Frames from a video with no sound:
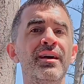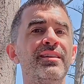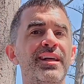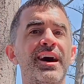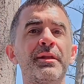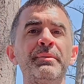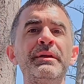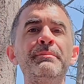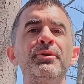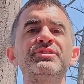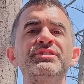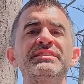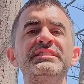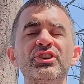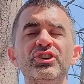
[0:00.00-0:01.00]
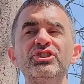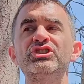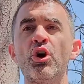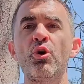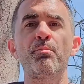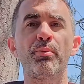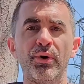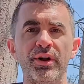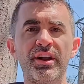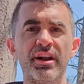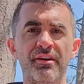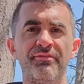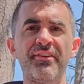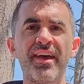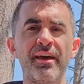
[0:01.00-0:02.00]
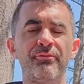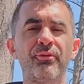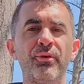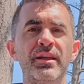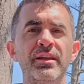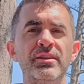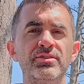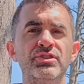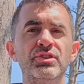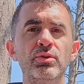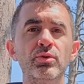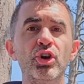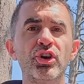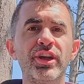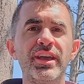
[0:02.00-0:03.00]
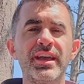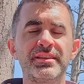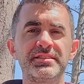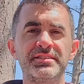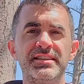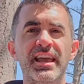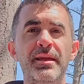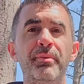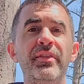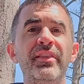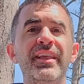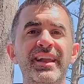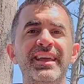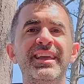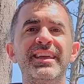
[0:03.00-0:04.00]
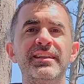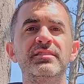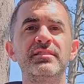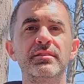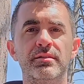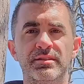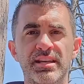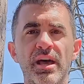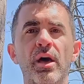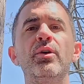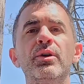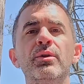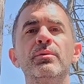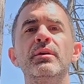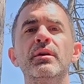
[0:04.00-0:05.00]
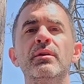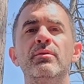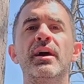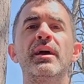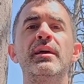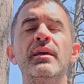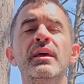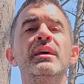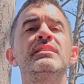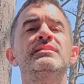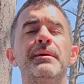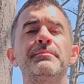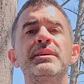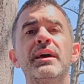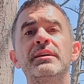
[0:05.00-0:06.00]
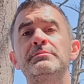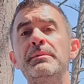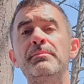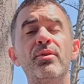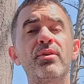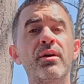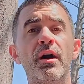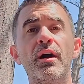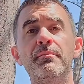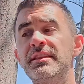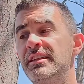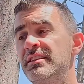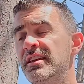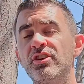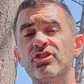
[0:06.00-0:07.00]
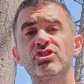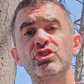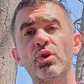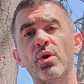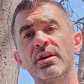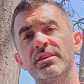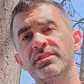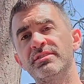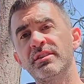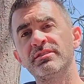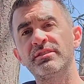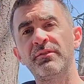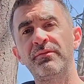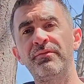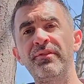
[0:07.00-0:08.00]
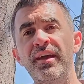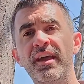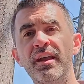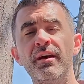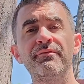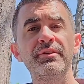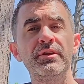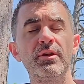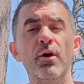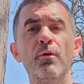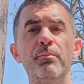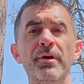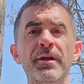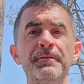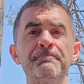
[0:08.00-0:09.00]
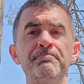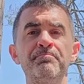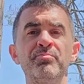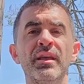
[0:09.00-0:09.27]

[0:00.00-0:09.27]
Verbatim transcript: a lot of people still don't put enough effort into looking at the tape and letting it tell you, right? Sometimes people come and they take a short, it starts to fade off the open